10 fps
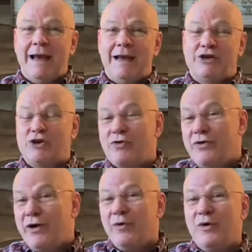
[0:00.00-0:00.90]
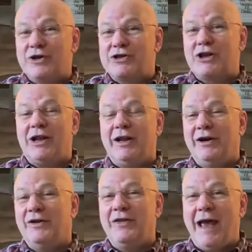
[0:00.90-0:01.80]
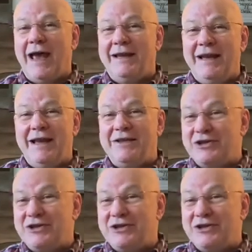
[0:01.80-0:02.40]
And so there was declared on that day